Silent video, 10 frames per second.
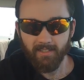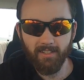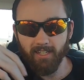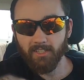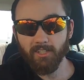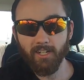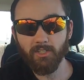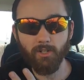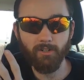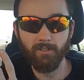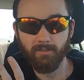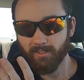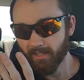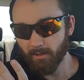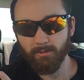Then they get to the next cargo, and
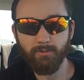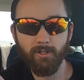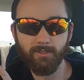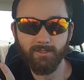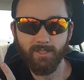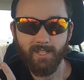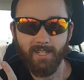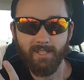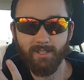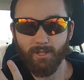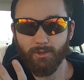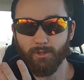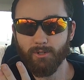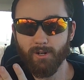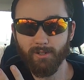then that one falls. Then the
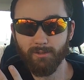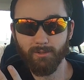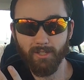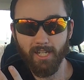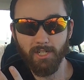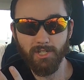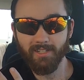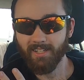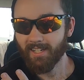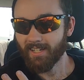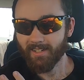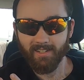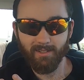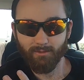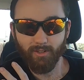third cargo, they're in the kitchen,
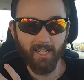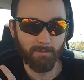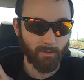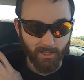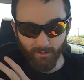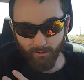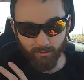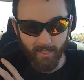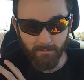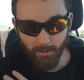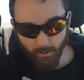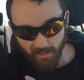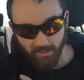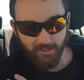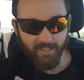and the flames, oh, watch out for the flames, the
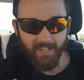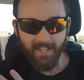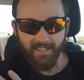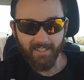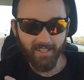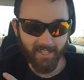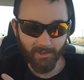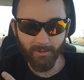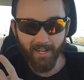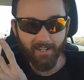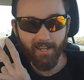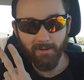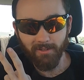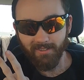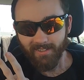grease. Then they get out of
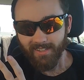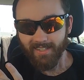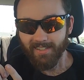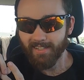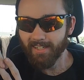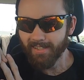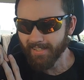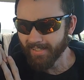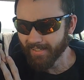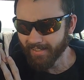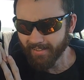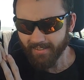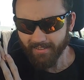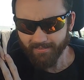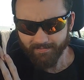that one. Then the,
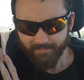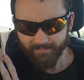uh,